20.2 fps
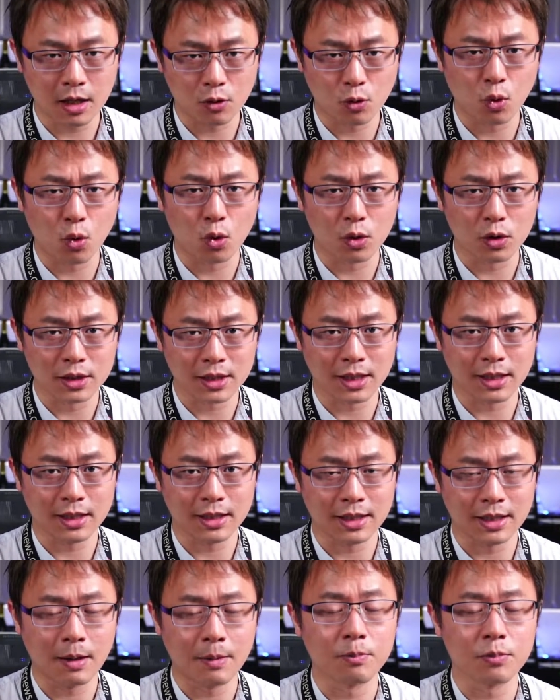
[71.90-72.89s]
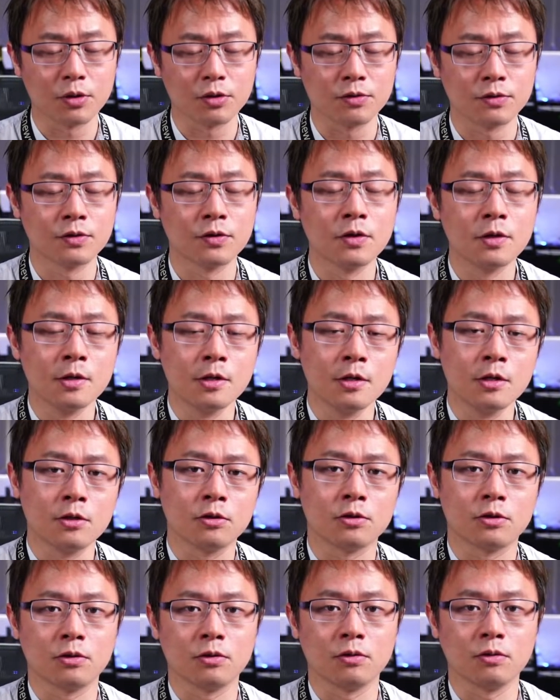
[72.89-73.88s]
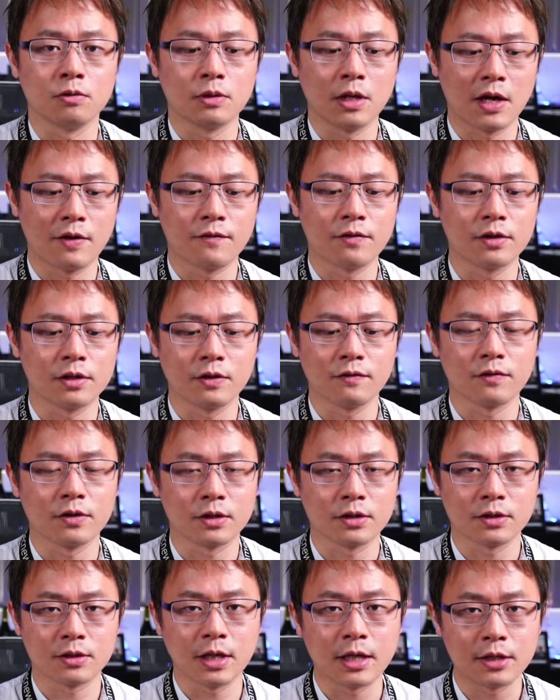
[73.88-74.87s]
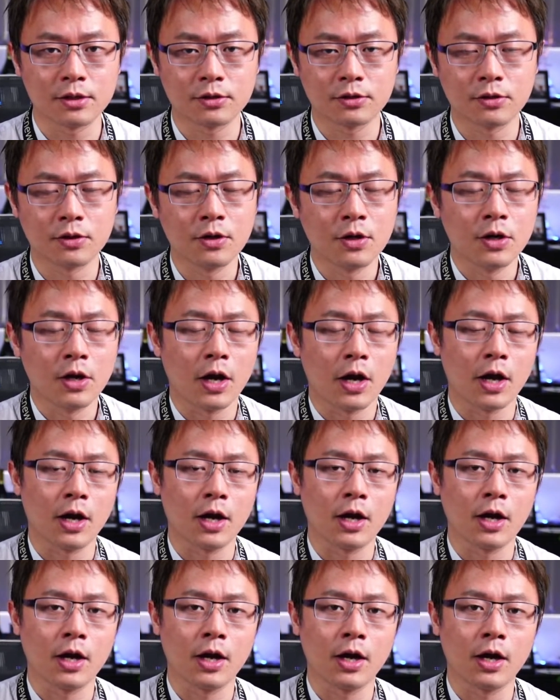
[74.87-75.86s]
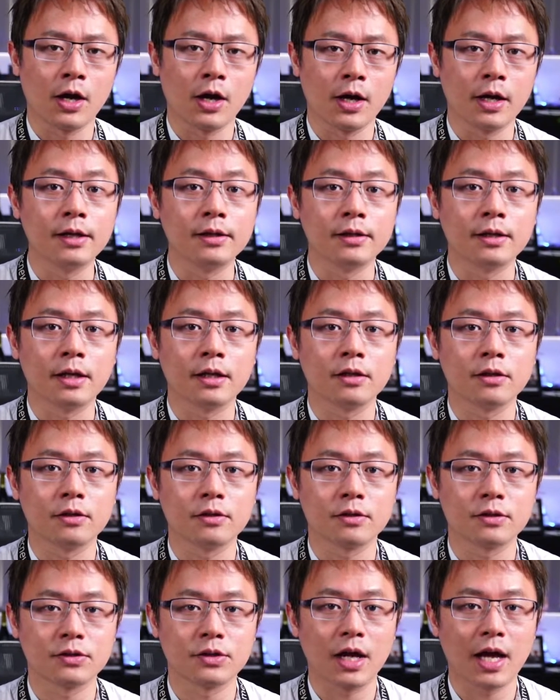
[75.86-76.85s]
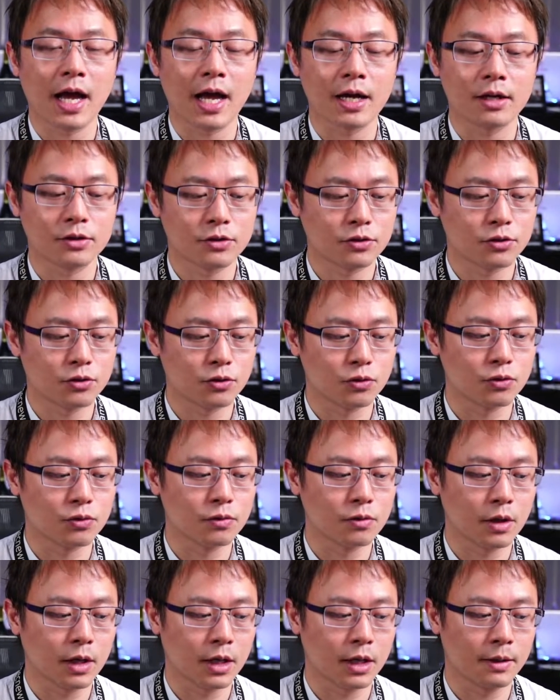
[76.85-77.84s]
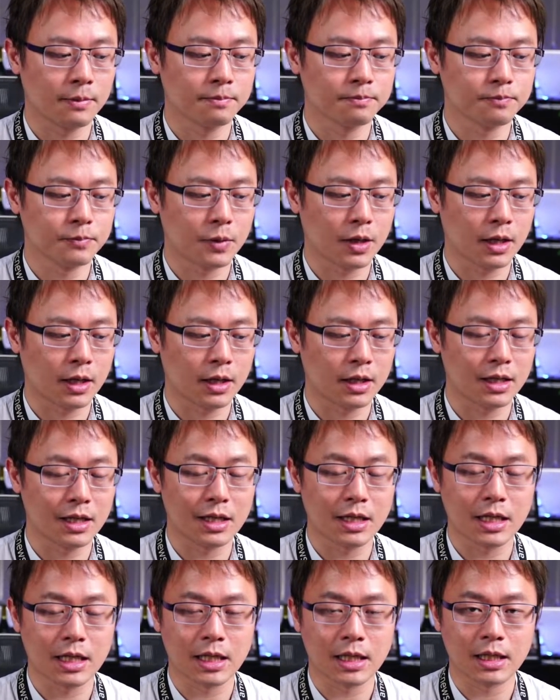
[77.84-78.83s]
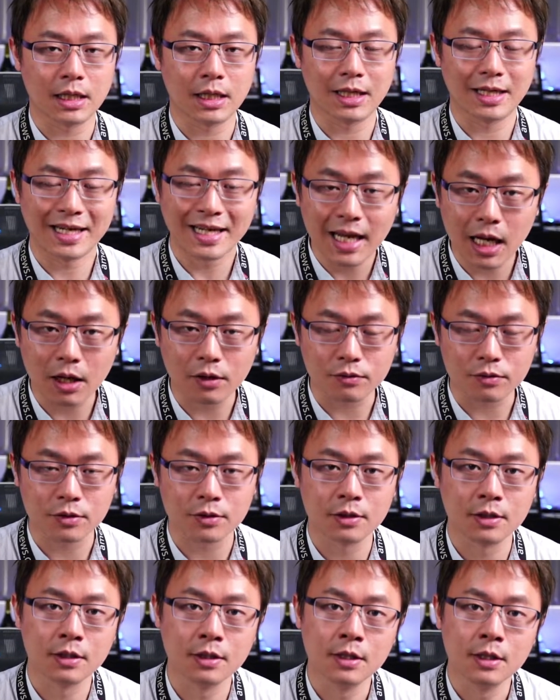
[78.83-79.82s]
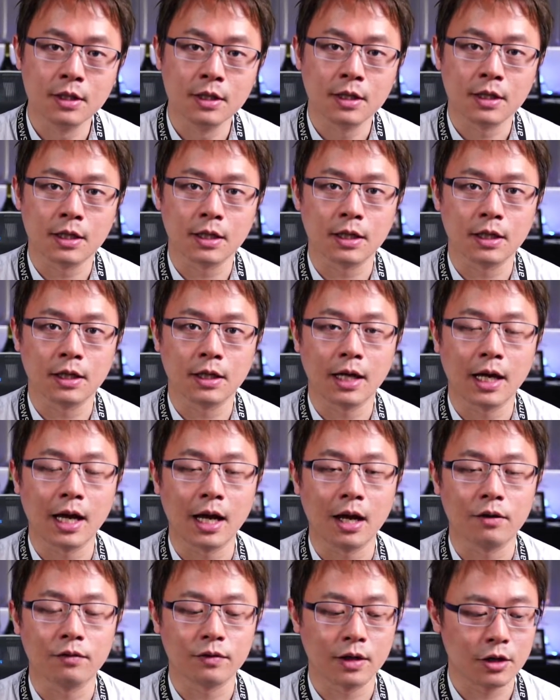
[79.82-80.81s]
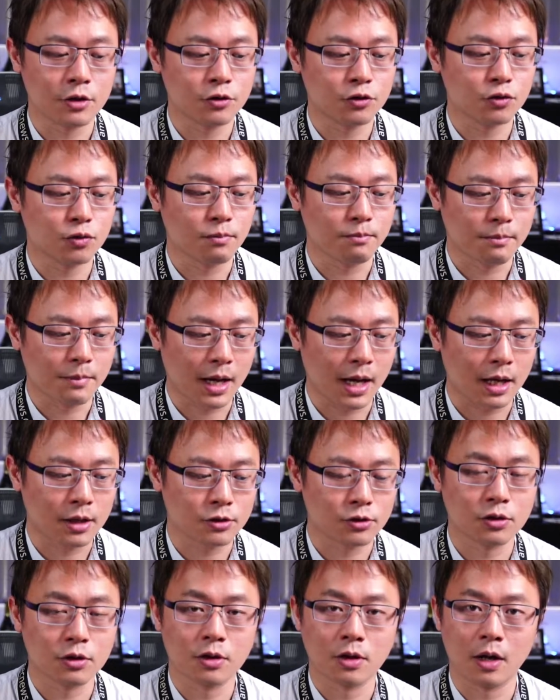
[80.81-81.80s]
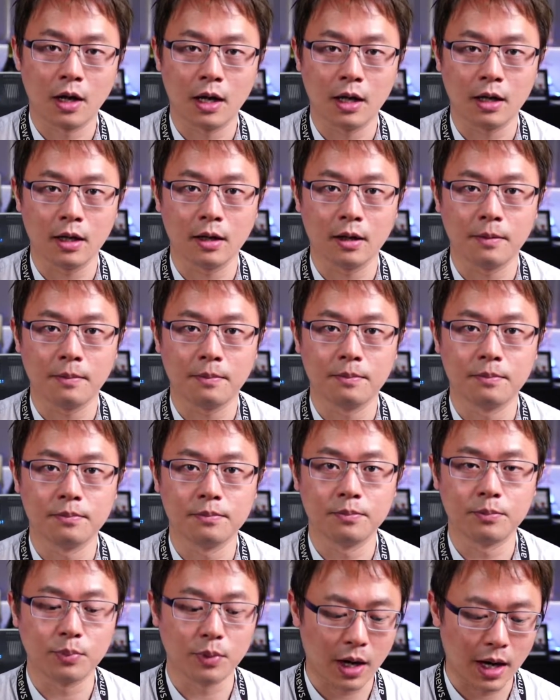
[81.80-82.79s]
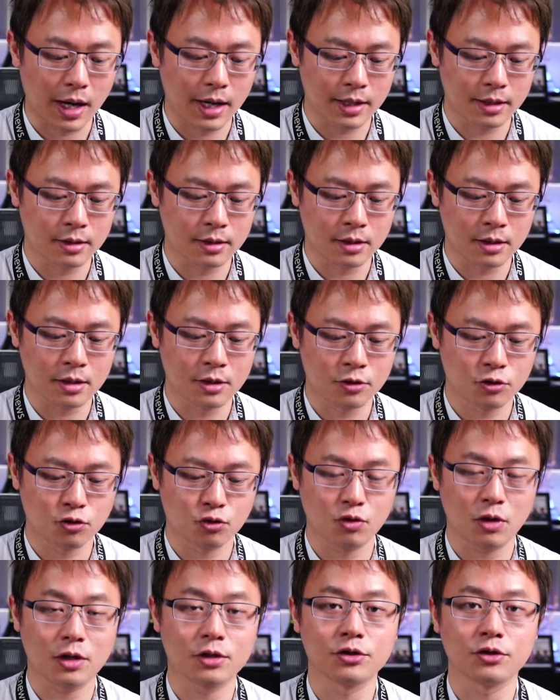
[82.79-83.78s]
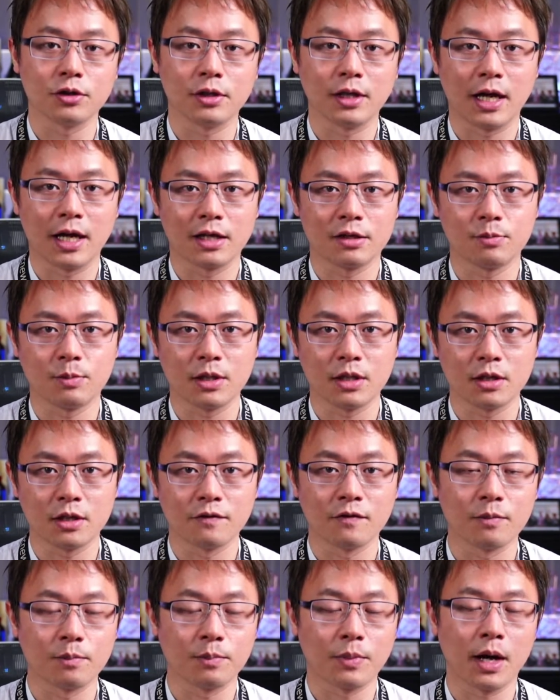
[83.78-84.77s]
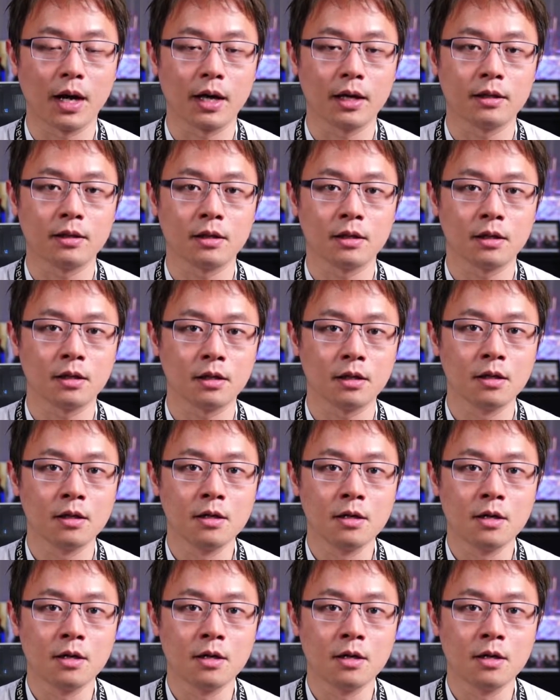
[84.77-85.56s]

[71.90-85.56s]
quota in numbers to every different state, and then the state has to announced how they should match by the structure that has been given by the